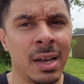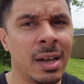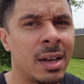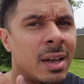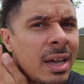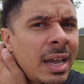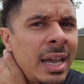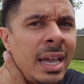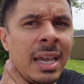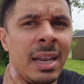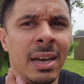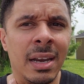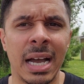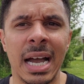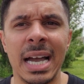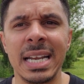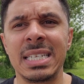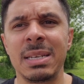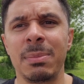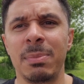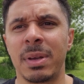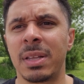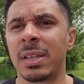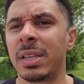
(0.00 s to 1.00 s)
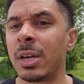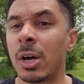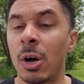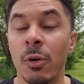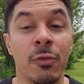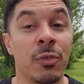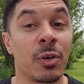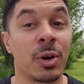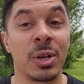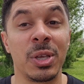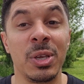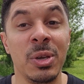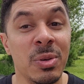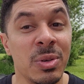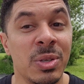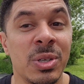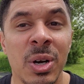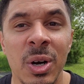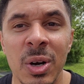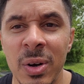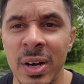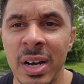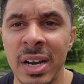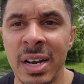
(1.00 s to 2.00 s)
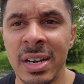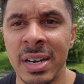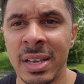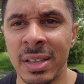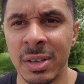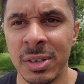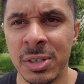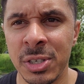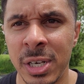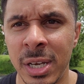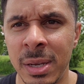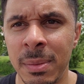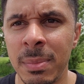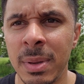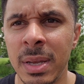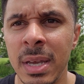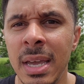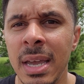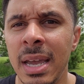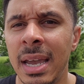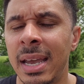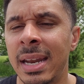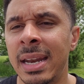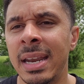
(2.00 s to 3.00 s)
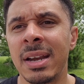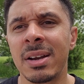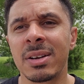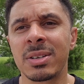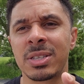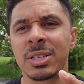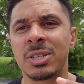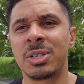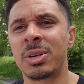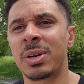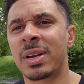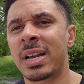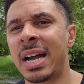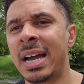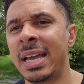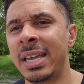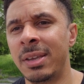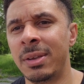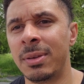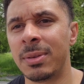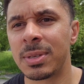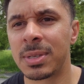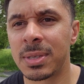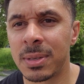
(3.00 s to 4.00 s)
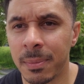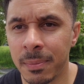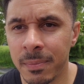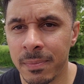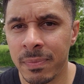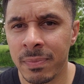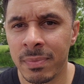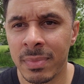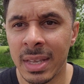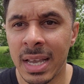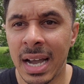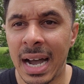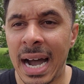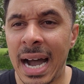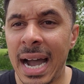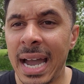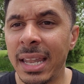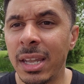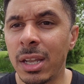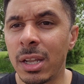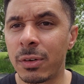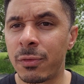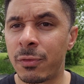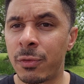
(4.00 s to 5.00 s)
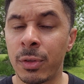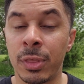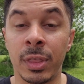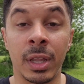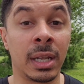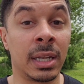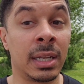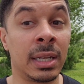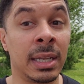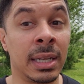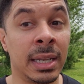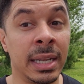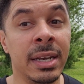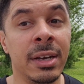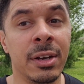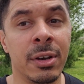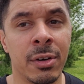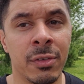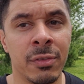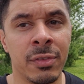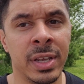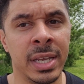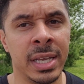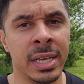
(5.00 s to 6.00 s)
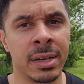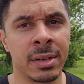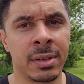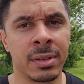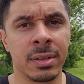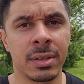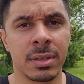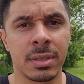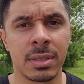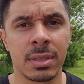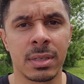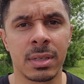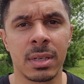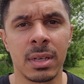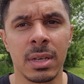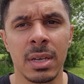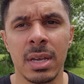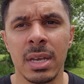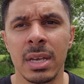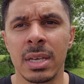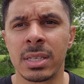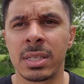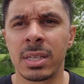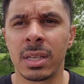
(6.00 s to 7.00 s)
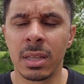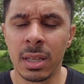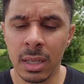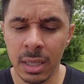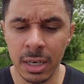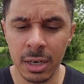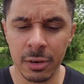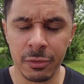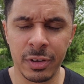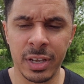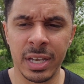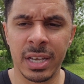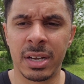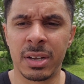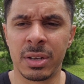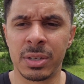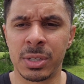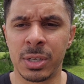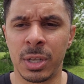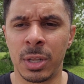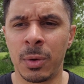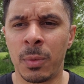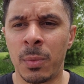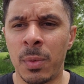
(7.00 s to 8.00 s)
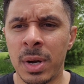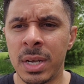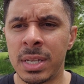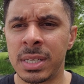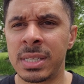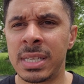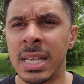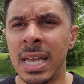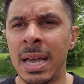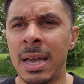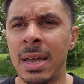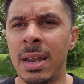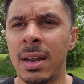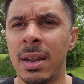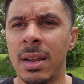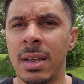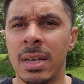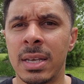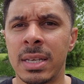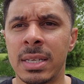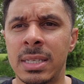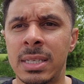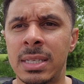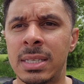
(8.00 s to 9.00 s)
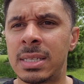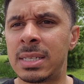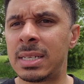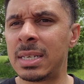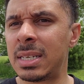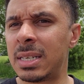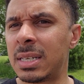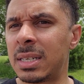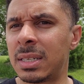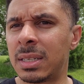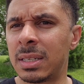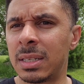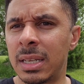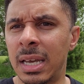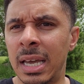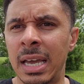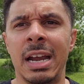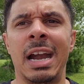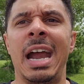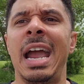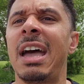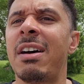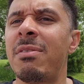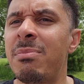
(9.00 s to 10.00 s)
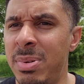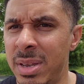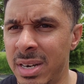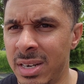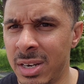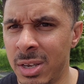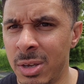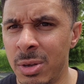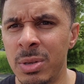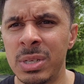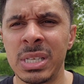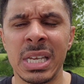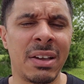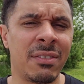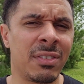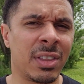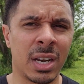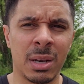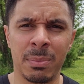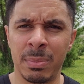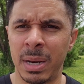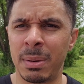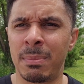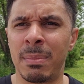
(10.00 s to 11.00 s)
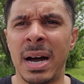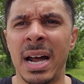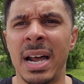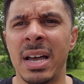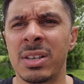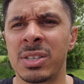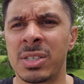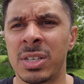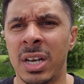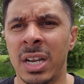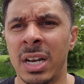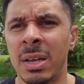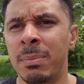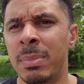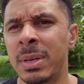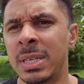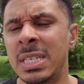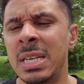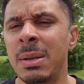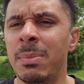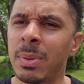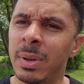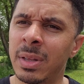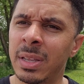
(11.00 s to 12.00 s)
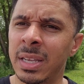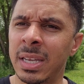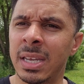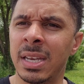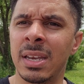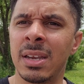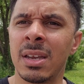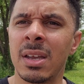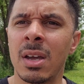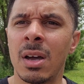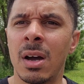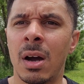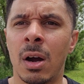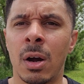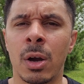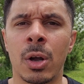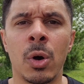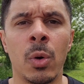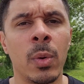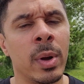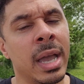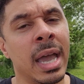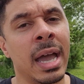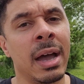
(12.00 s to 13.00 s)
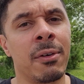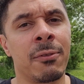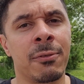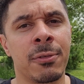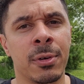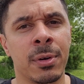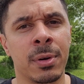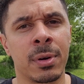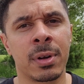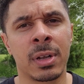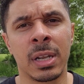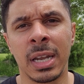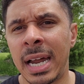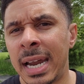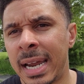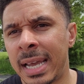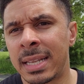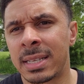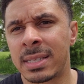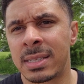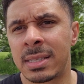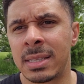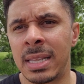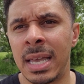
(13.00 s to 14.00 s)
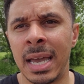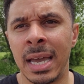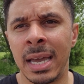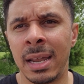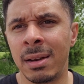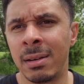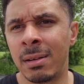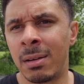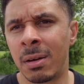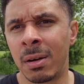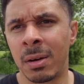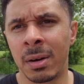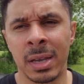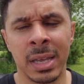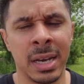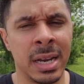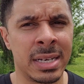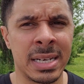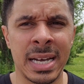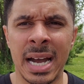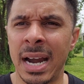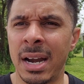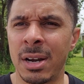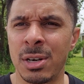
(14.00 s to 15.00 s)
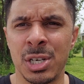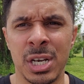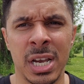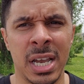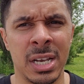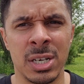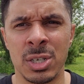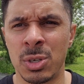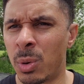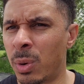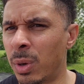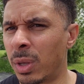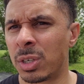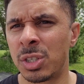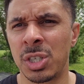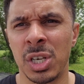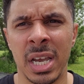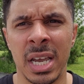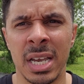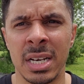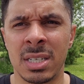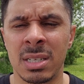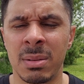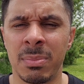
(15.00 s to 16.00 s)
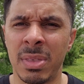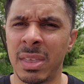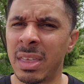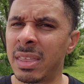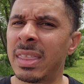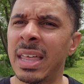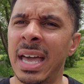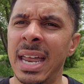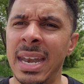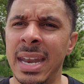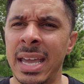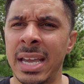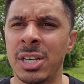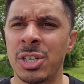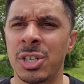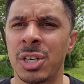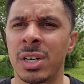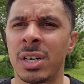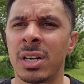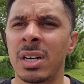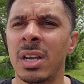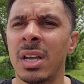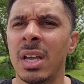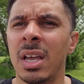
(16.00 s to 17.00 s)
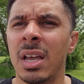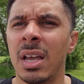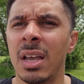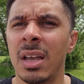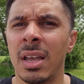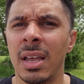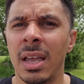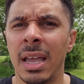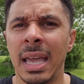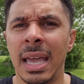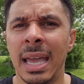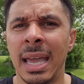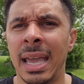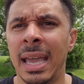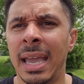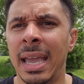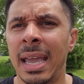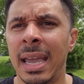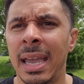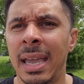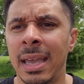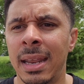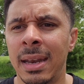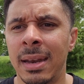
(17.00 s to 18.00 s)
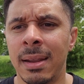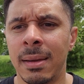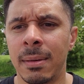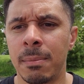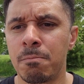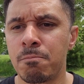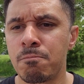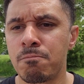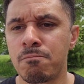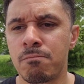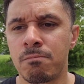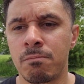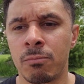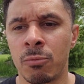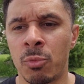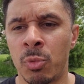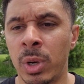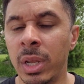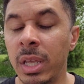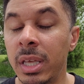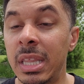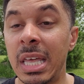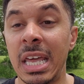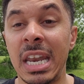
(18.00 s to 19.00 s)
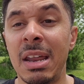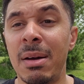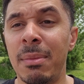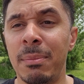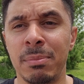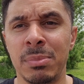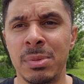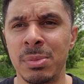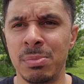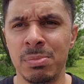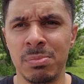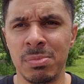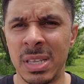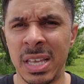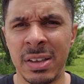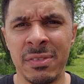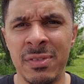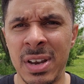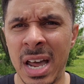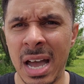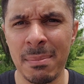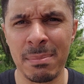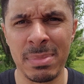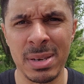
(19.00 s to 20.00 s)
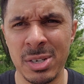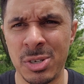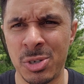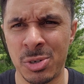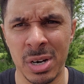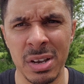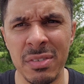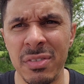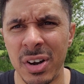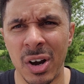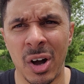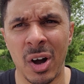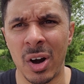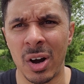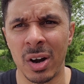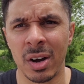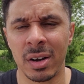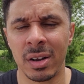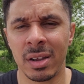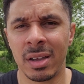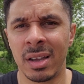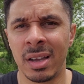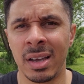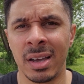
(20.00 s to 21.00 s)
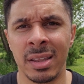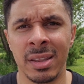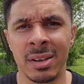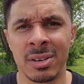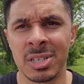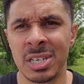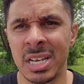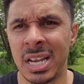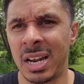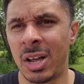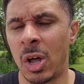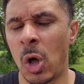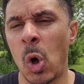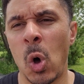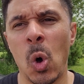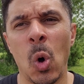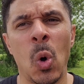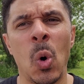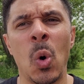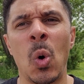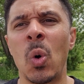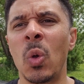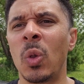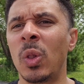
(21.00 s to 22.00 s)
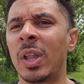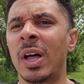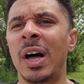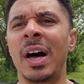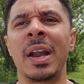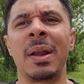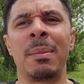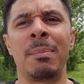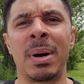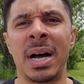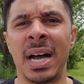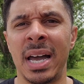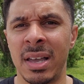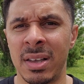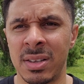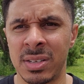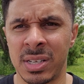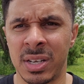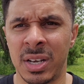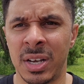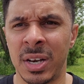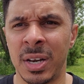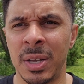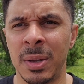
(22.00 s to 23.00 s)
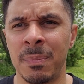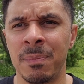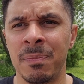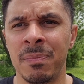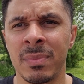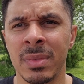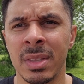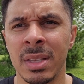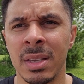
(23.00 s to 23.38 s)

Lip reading: and I typically go for a used car at a dealership, and here's the trick I use. I look for the lender vehicles. So the lender vehicles are the ones that still have been used, have a little bit of miles on it, but typically are going out for clients that are getting a tire change, oil change, something of that nature. And really they've not been driven hard. There's not a whole lot of miles on them